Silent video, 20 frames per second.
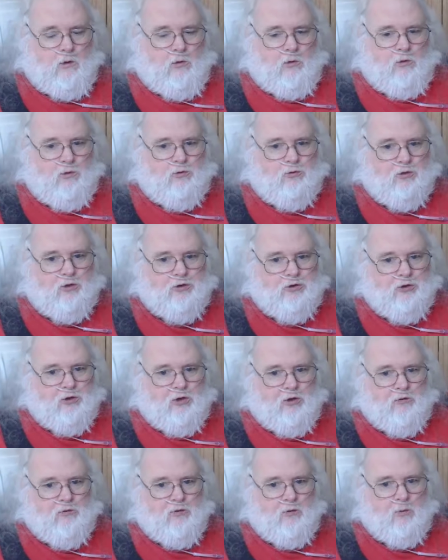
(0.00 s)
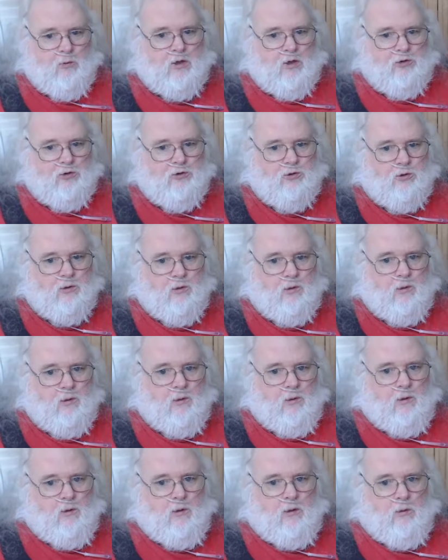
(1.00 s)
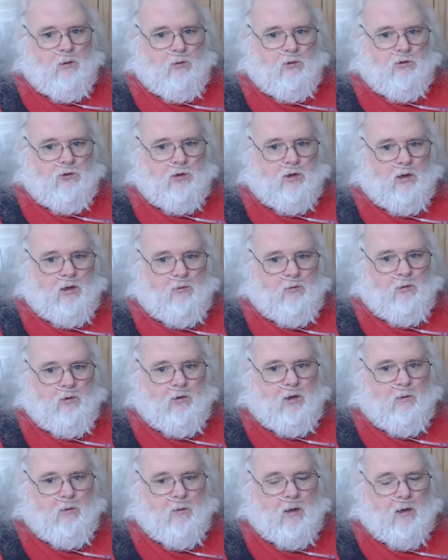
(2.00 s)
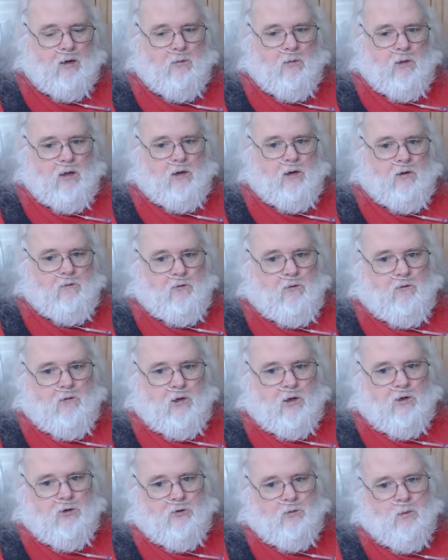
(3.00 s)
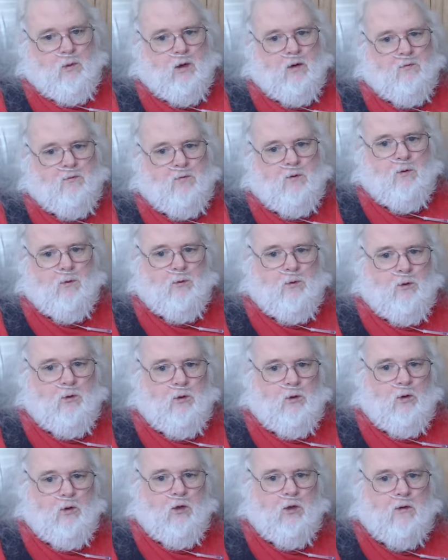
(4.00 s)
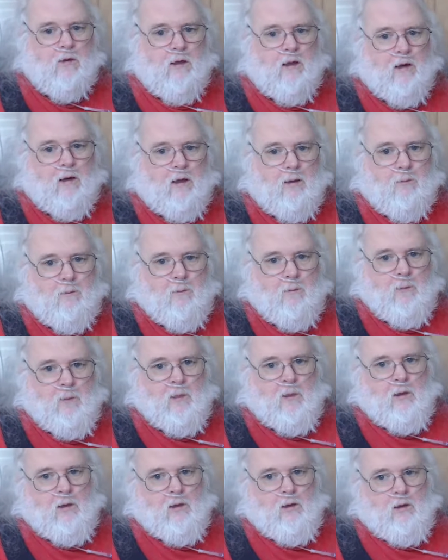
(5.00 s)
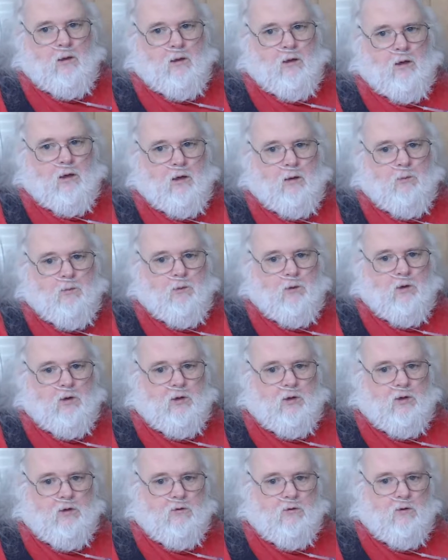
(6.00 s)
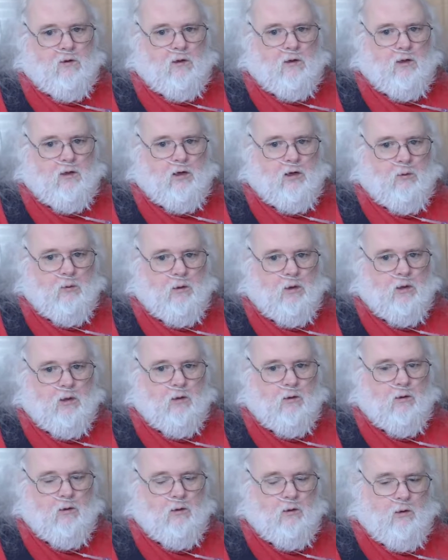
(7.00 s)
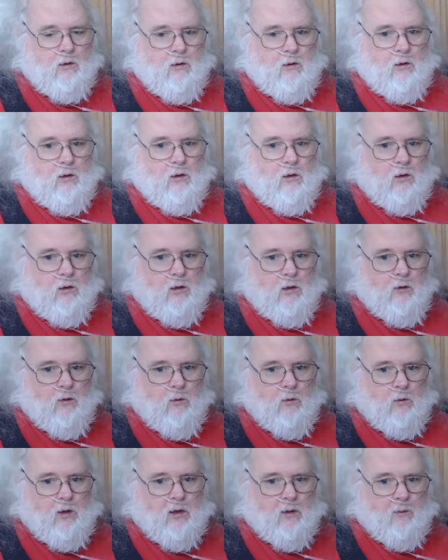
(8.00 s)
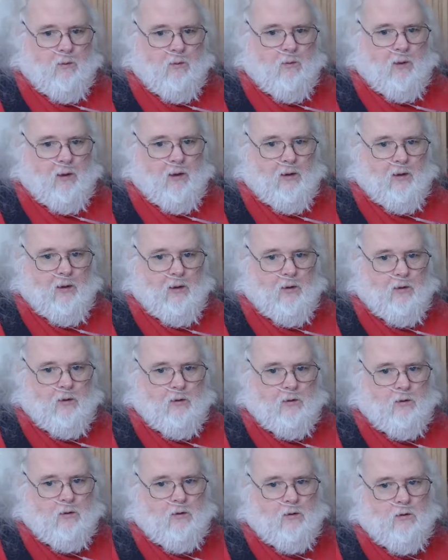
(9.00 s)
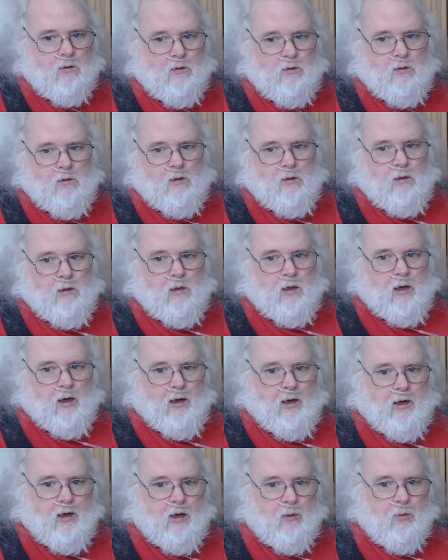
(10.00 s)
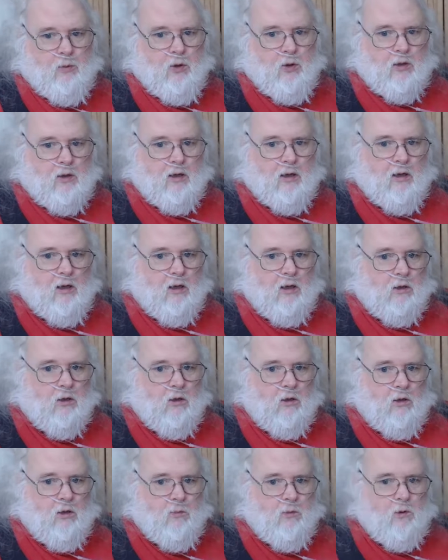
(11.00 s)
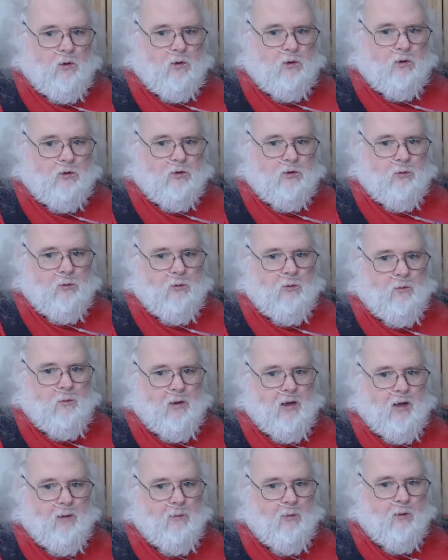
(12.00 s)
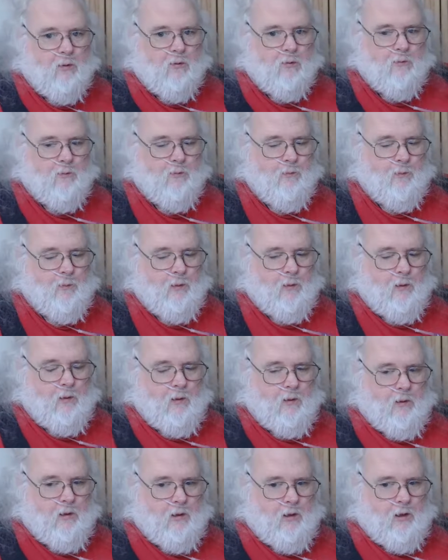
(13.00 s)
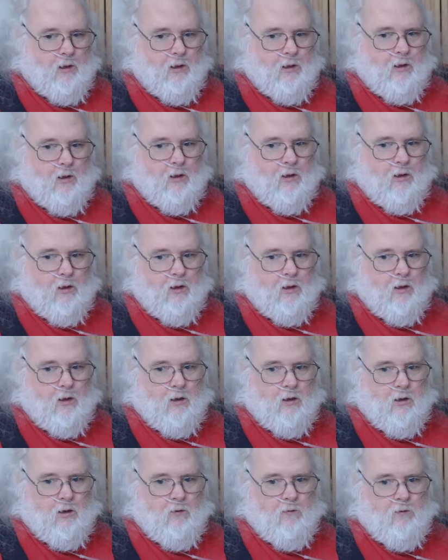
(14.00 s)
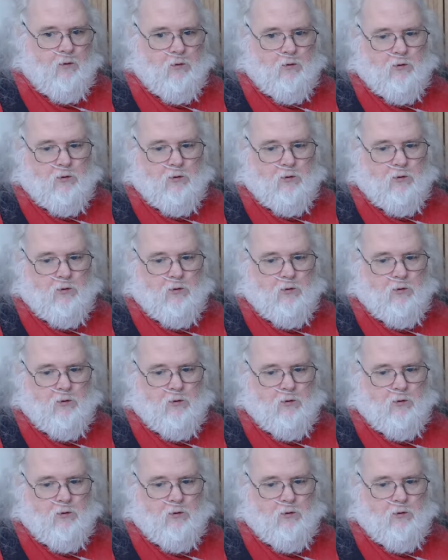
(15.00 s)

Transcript: nutrition information, which I really recommend. If you've got a smartphone, you can look that up pretty easily anywhere on the web. But I got a book. I like to look books with paper, and if